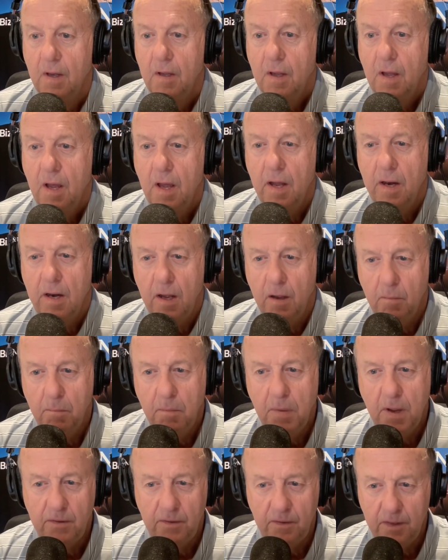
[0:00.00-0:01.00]
And I
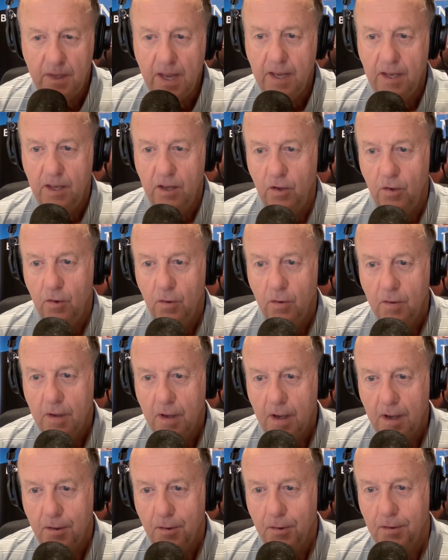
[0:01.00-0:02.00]
must thank you.
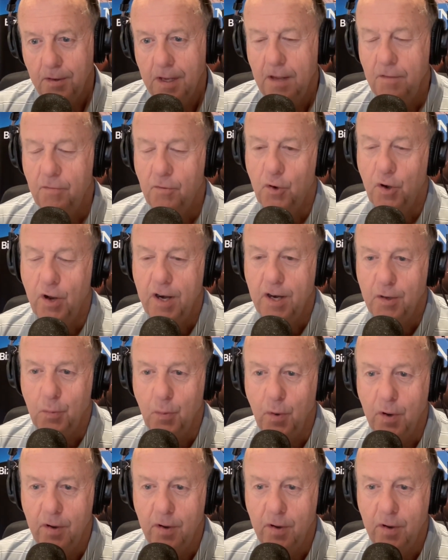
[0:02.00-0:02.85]
Uh, give credit where